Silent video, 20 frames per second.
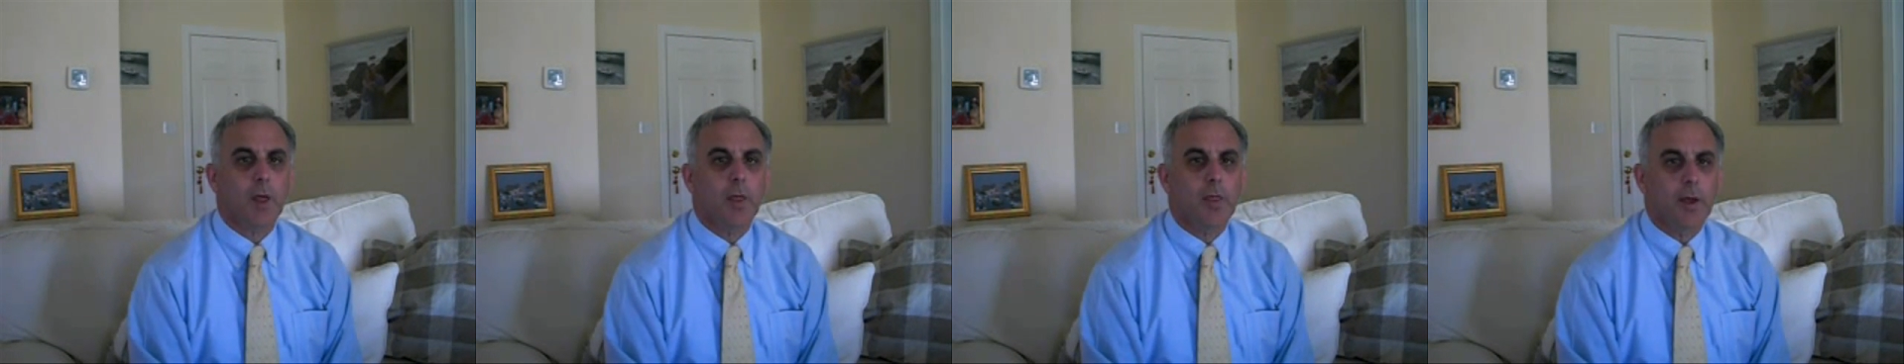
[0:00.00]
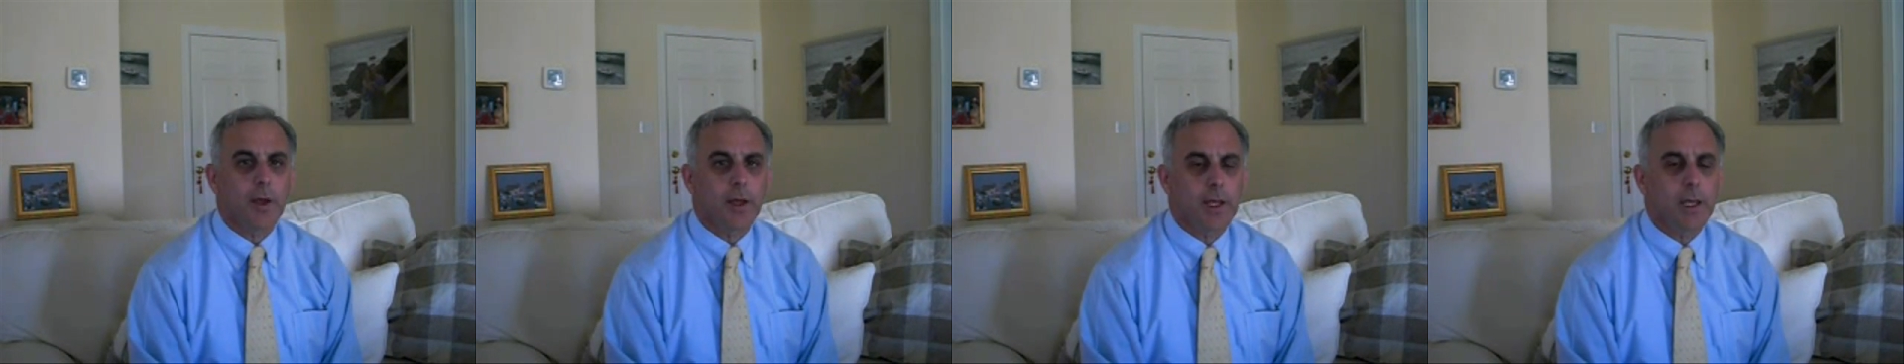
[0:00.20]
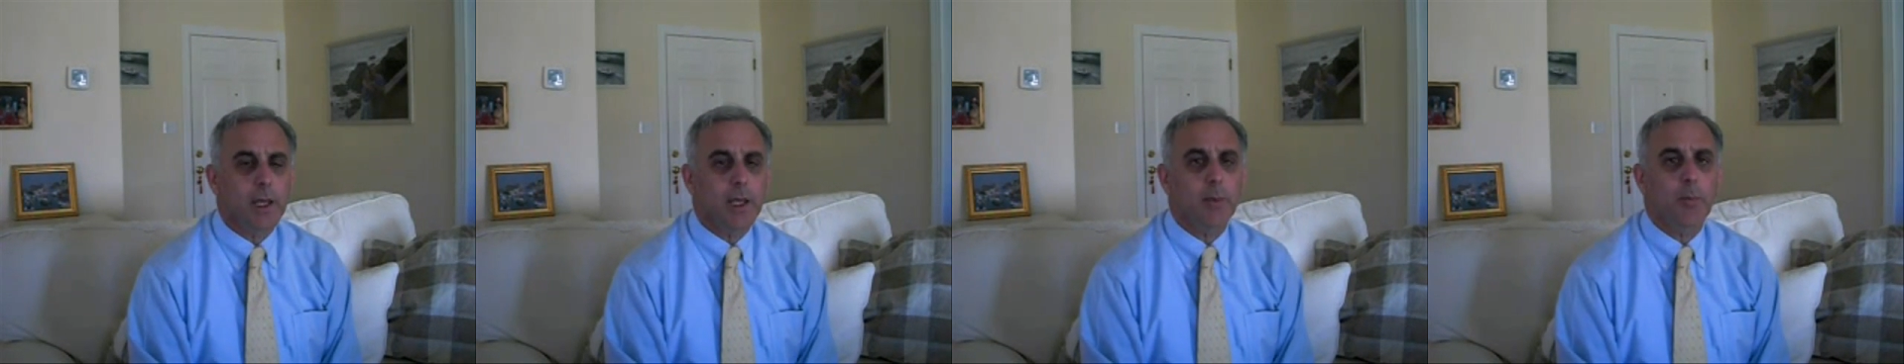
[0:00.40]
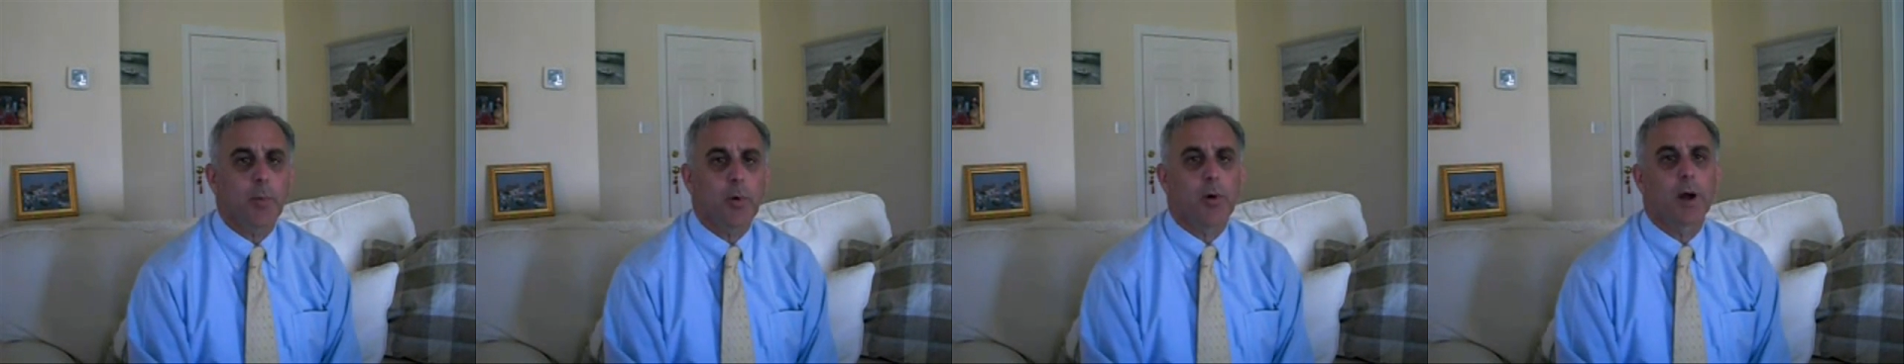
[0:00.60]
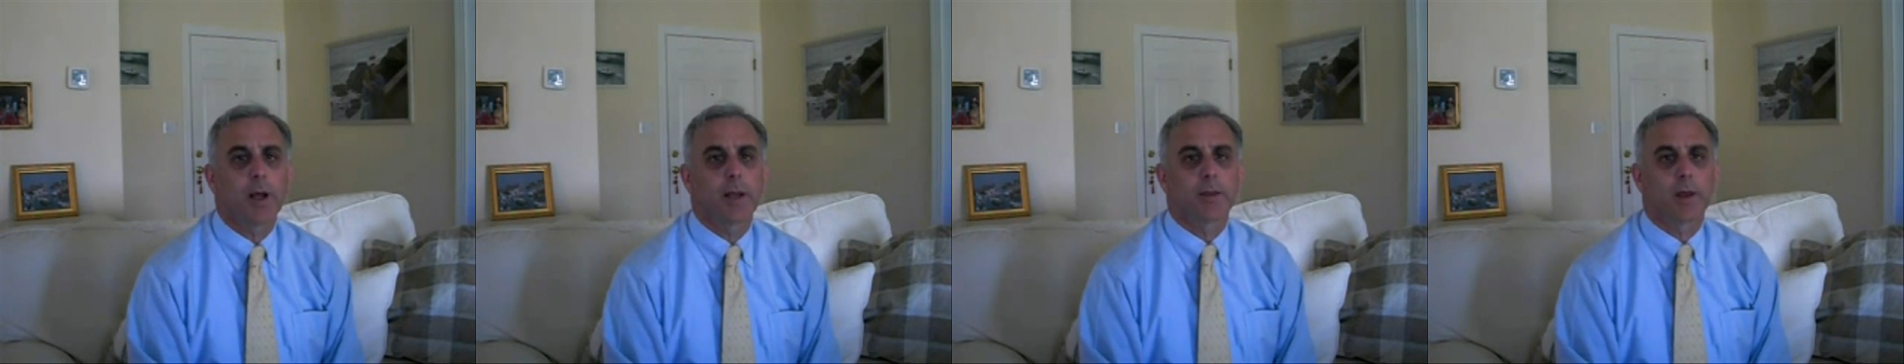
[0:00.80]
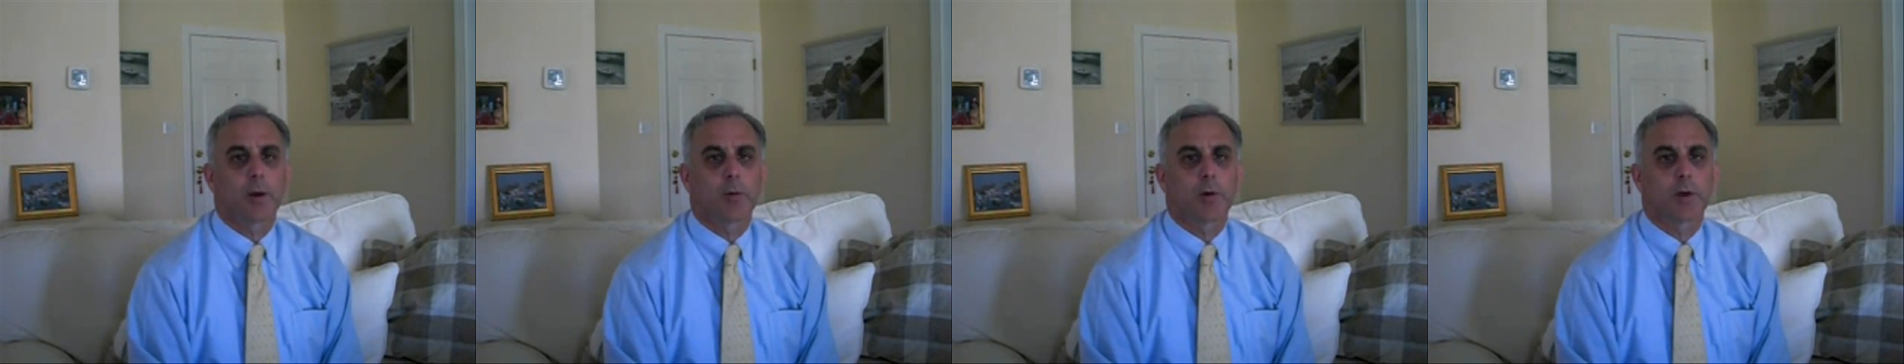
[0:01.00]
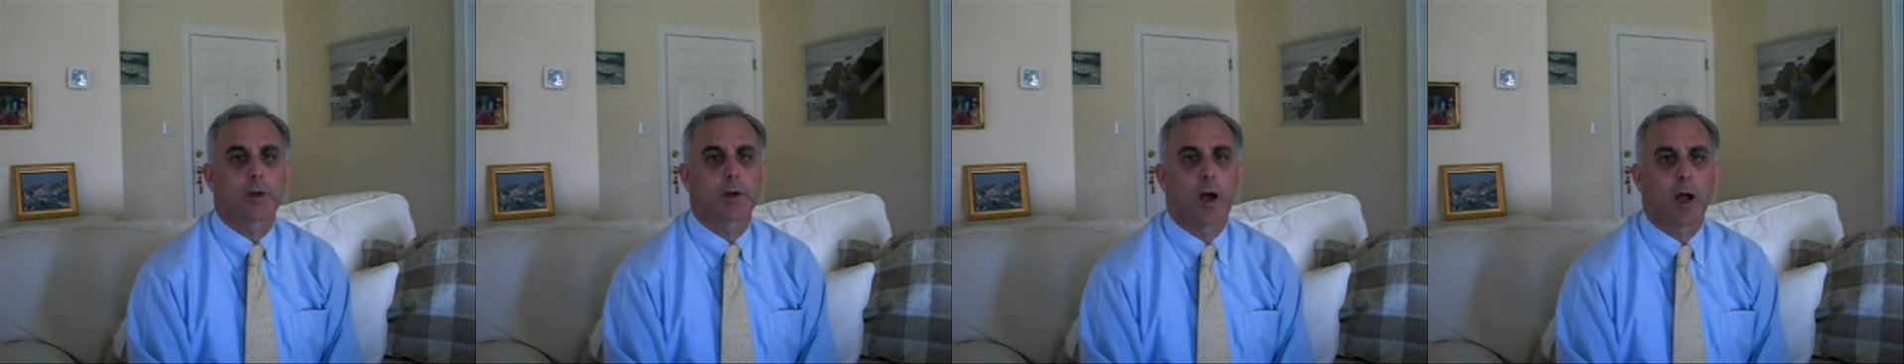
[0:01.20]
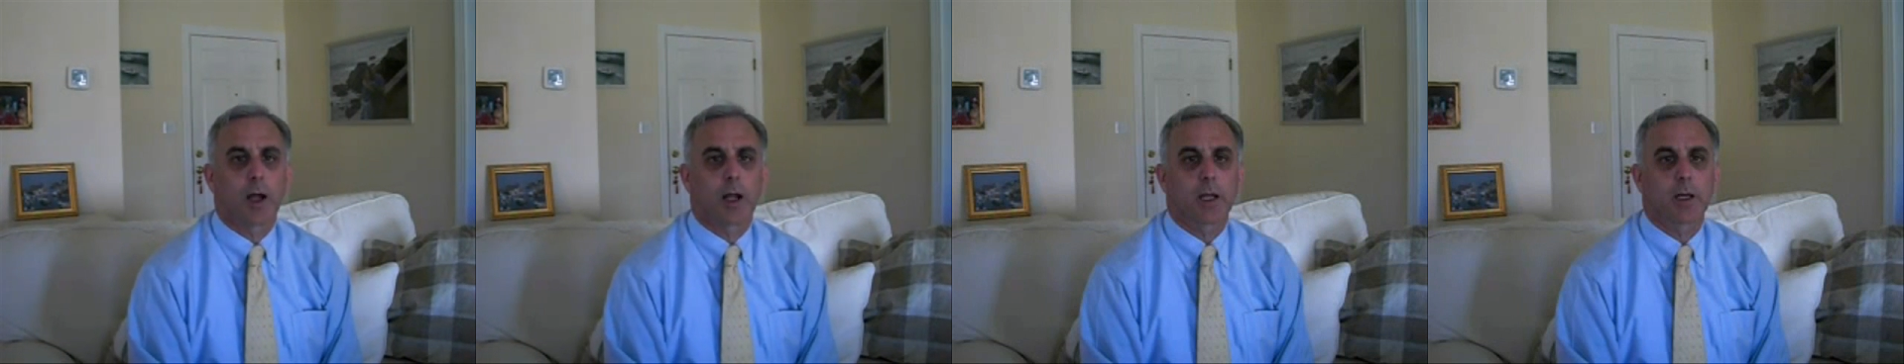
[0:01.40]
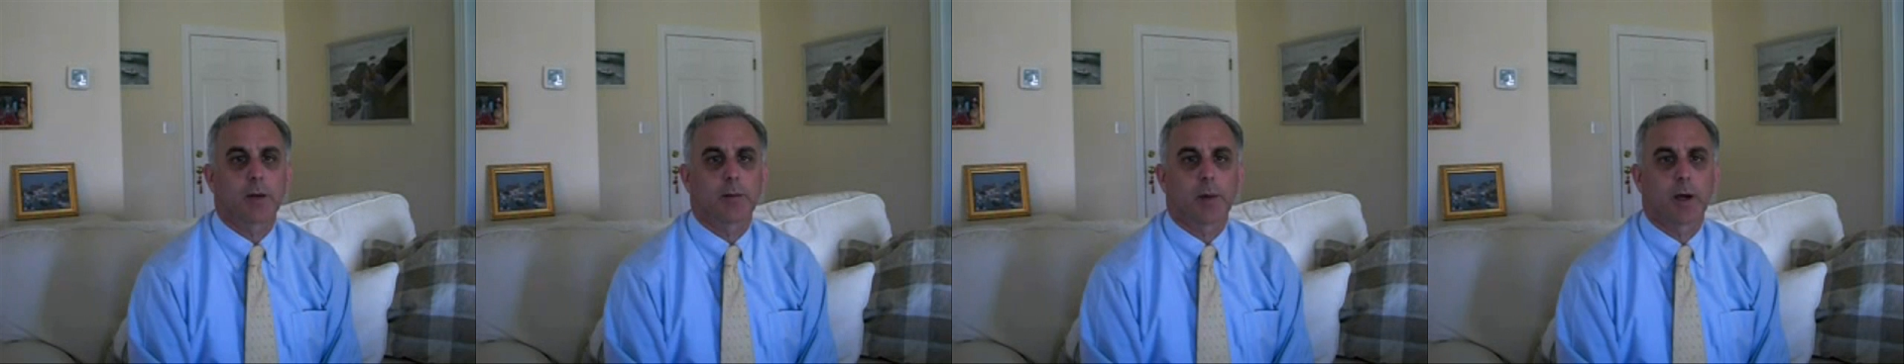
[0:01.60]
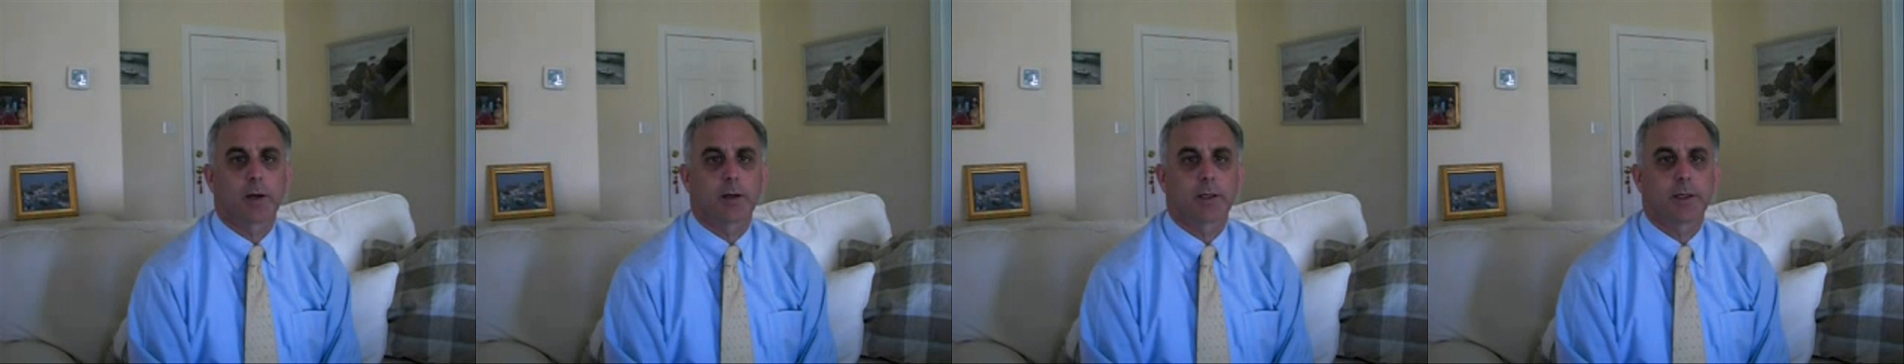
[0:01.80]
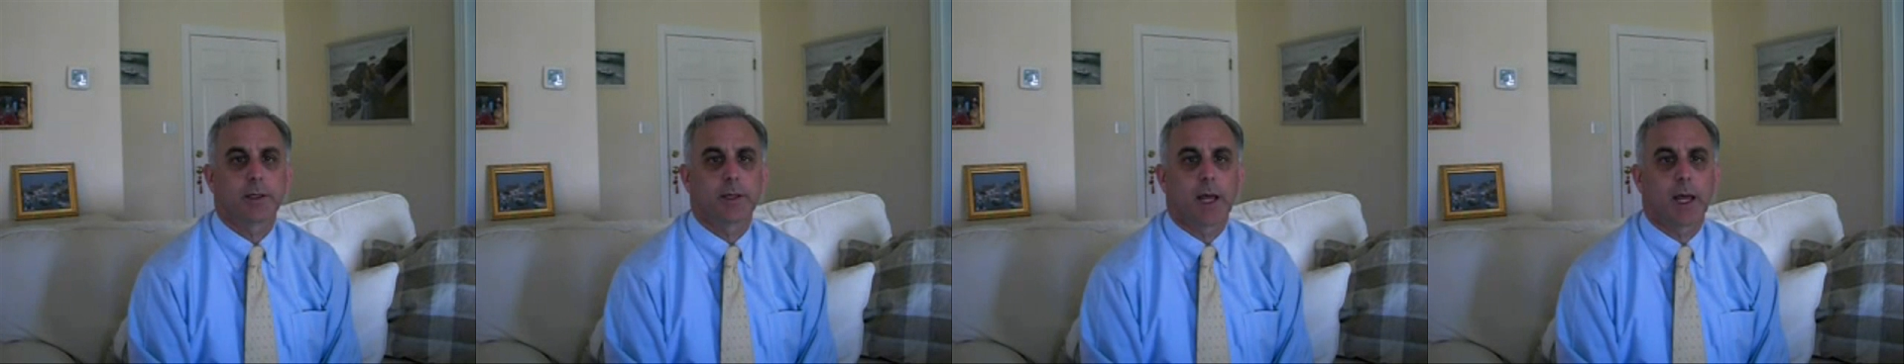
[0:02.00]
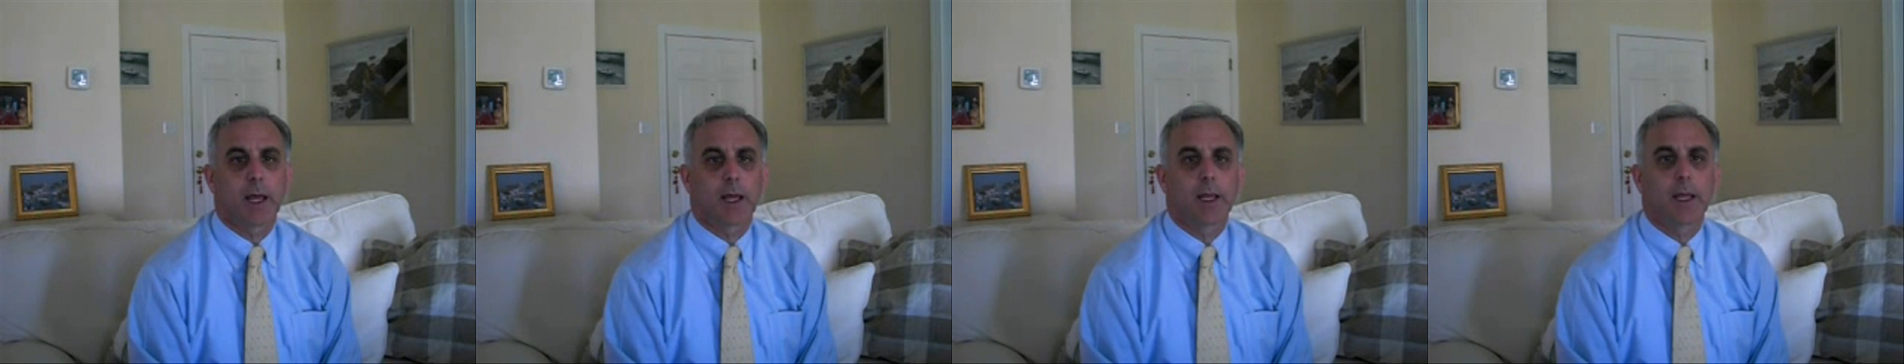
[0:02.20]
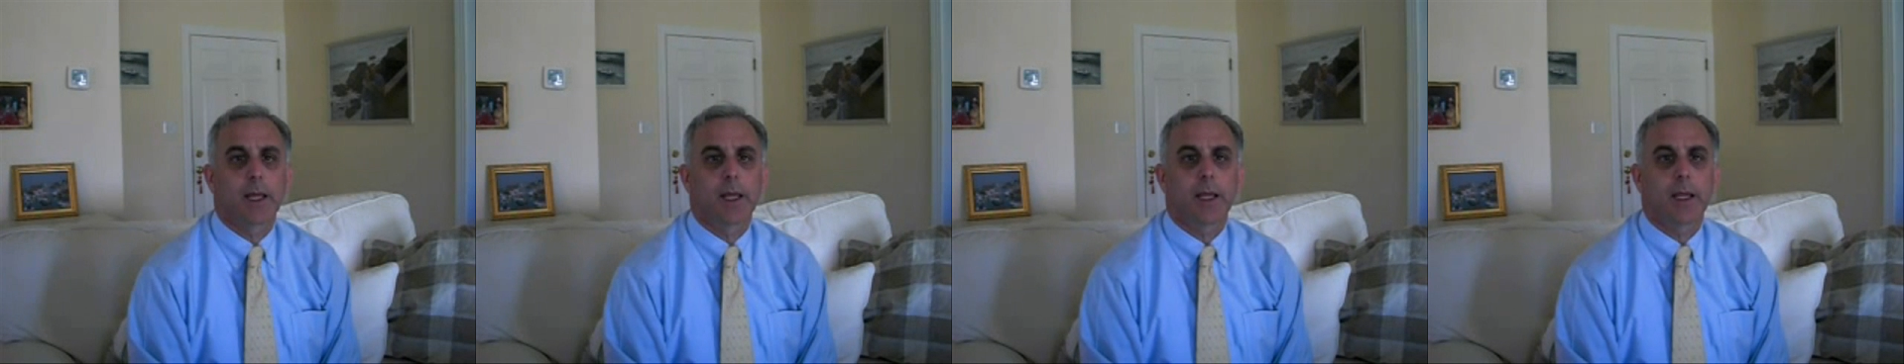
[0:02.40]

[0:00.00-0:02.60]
the key point that we're talking about today